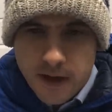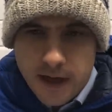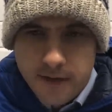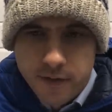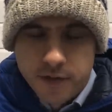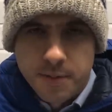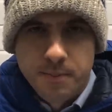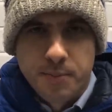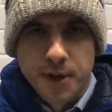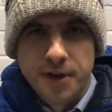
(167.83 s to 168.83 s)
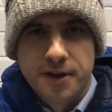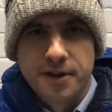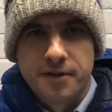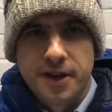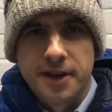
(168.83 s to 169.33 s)
I've always been burned
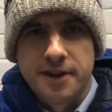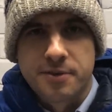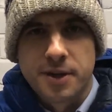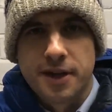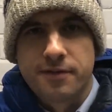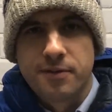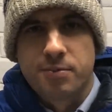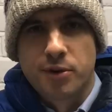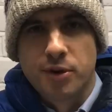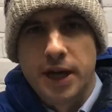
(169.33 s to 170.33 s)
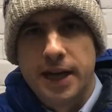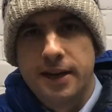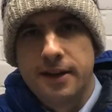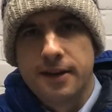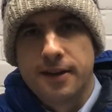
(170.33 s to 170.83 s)
over the years when I've brought
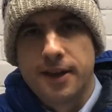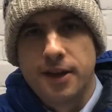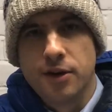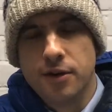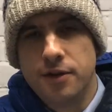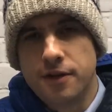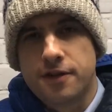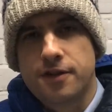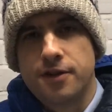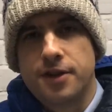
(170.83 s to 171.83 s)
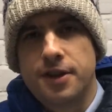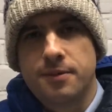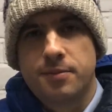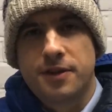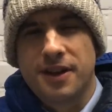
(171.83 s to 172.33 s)
in the understudy.
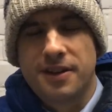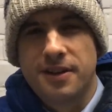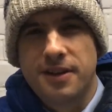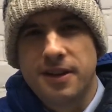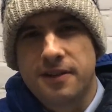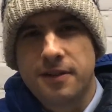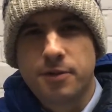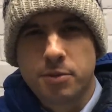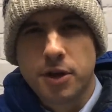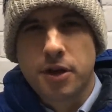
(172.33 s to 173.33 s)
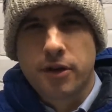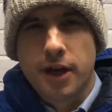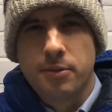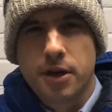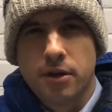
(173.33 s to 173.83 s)
It seems to work
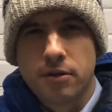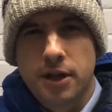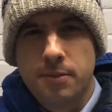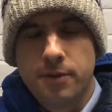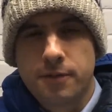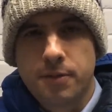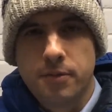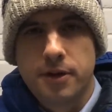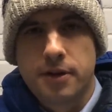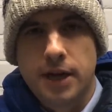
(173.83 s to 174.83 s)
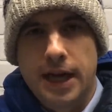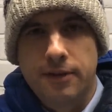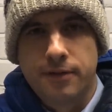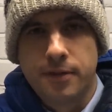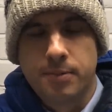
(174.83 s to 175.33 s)
okay with goalkeepers, but with
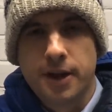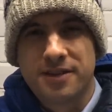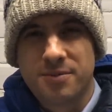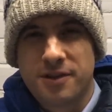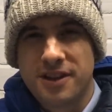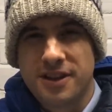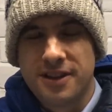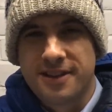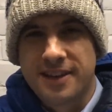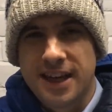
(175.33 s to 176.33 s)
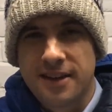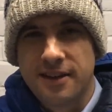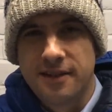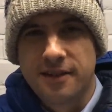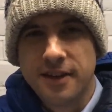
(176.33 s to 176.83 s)
outfield players and particularly
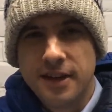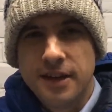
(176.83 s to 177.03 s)
attackers,